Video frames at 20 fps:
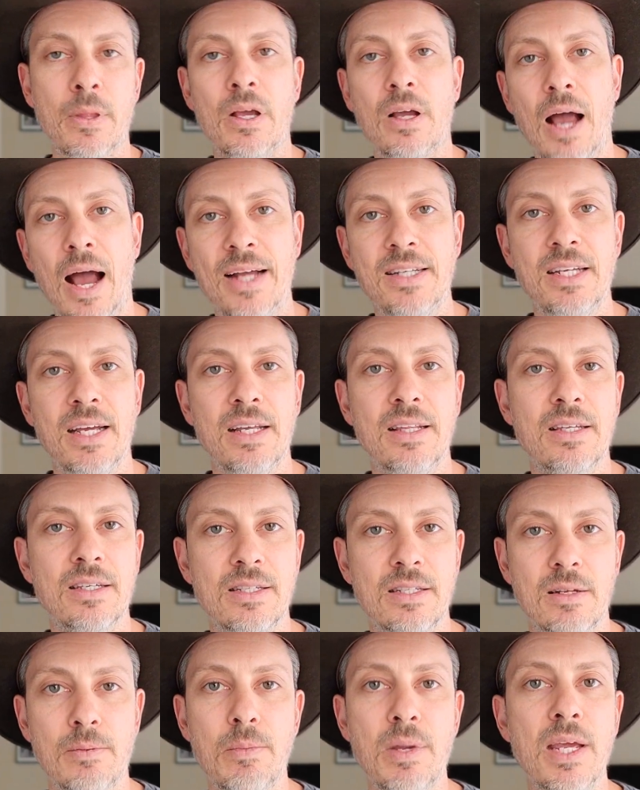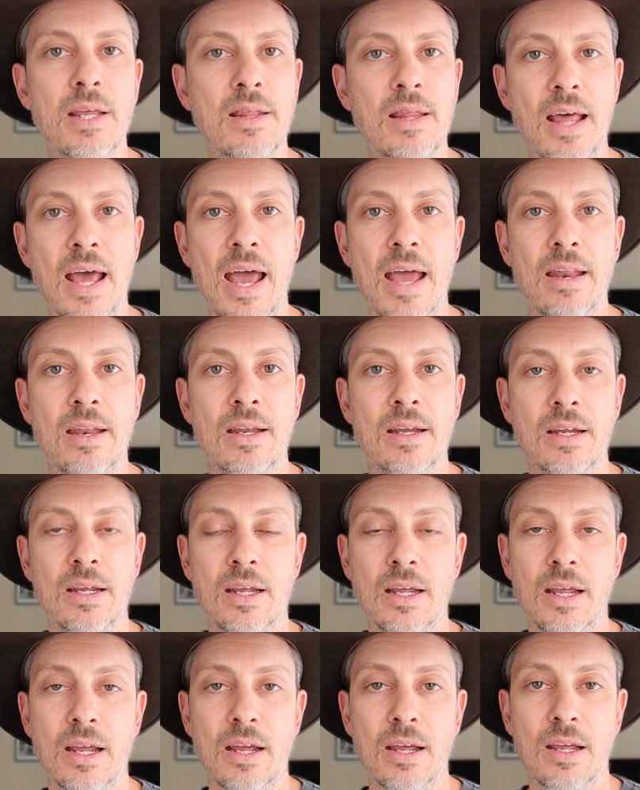I take this to mean that
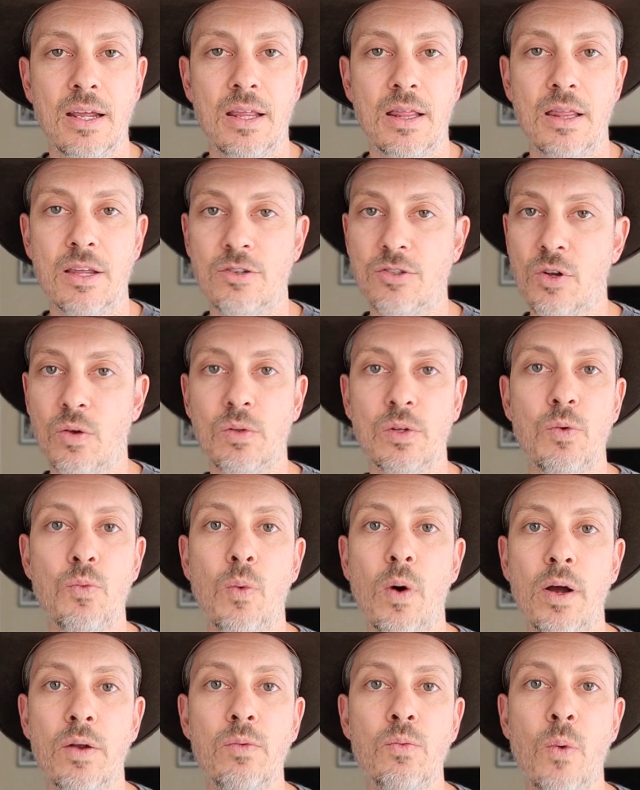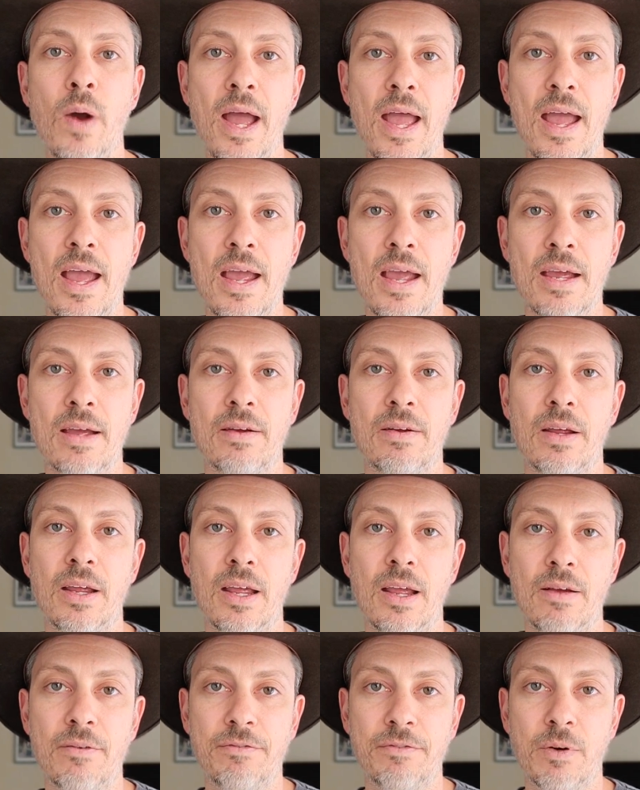there's only one way
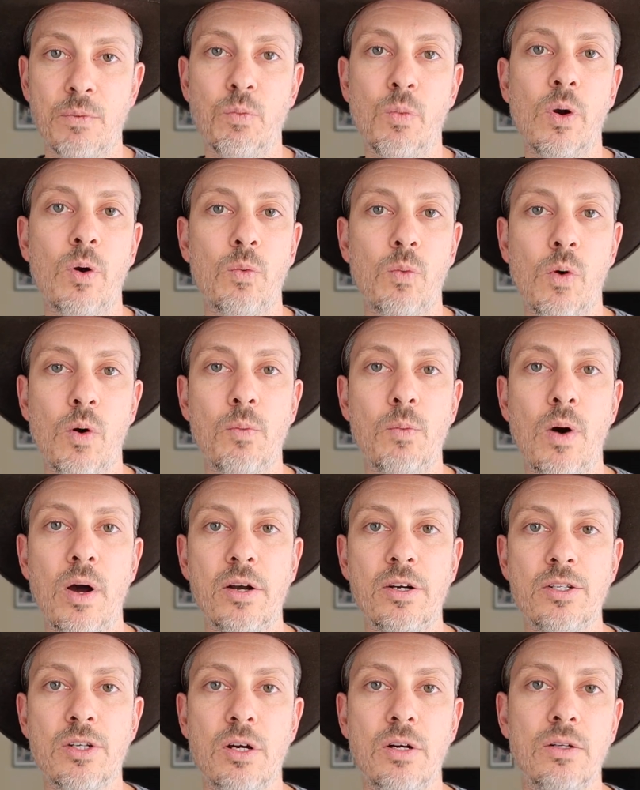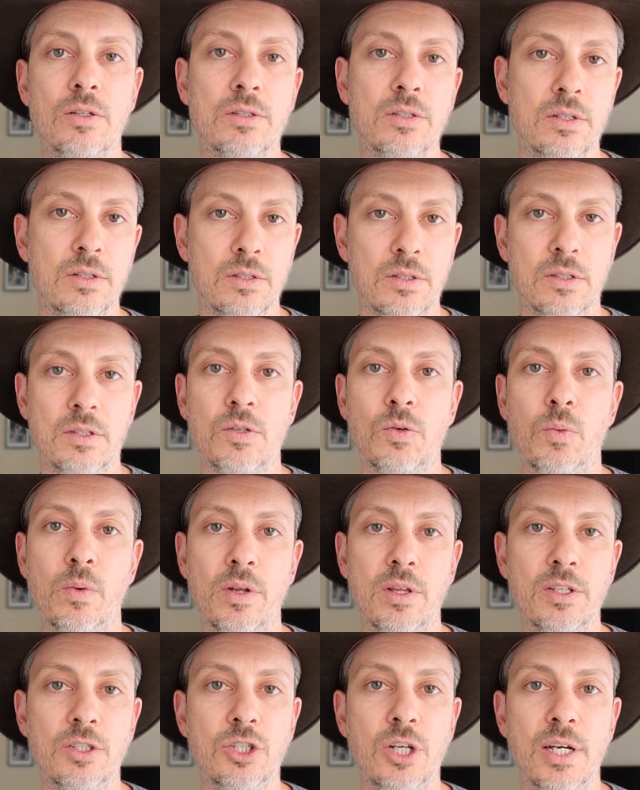from where warm waters halt to where the
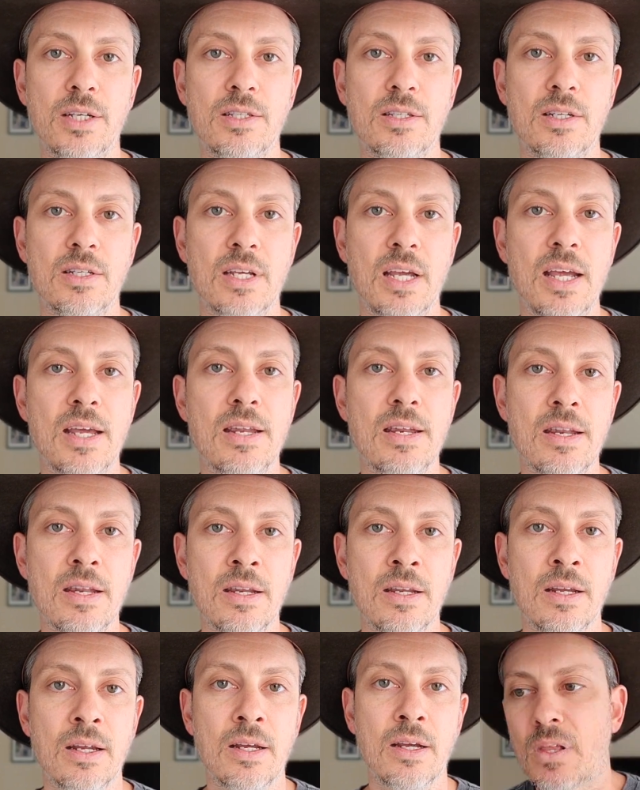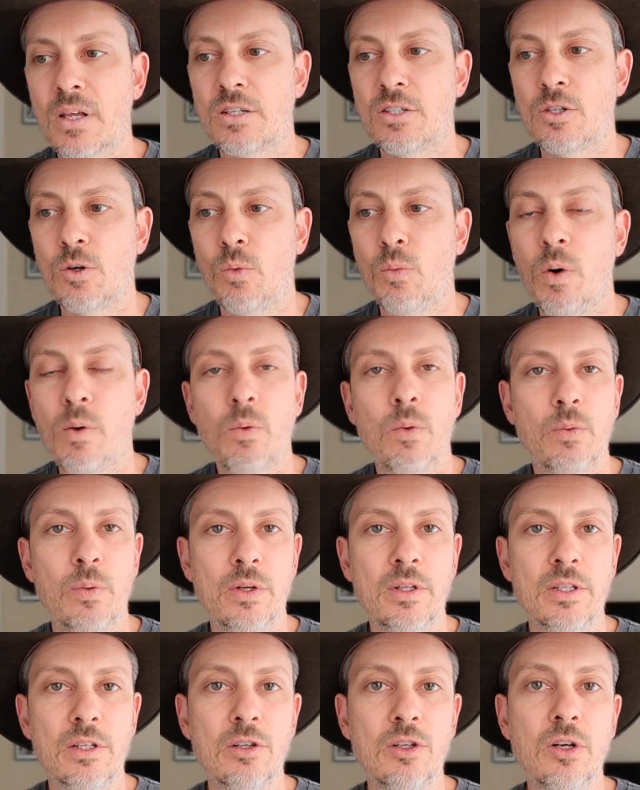chest is hidden. So what we're
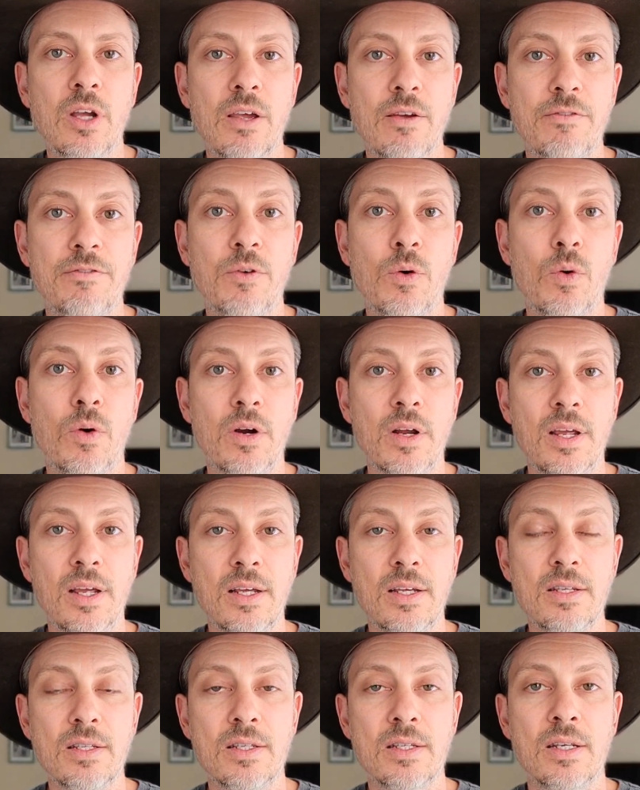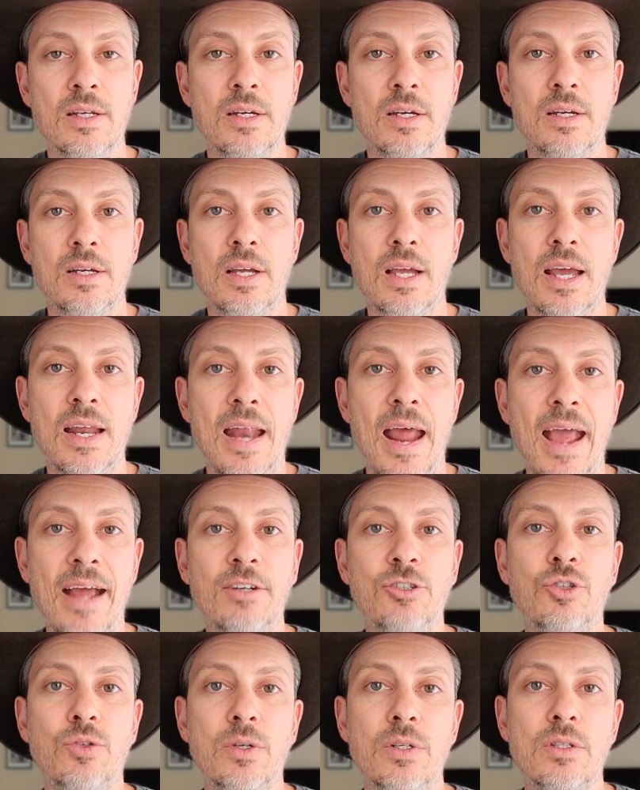really looking for is an
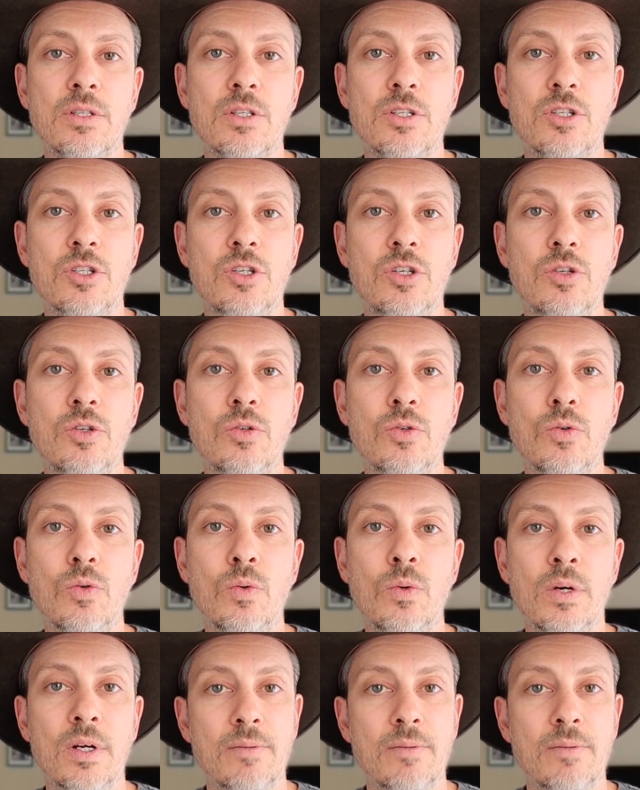entrance to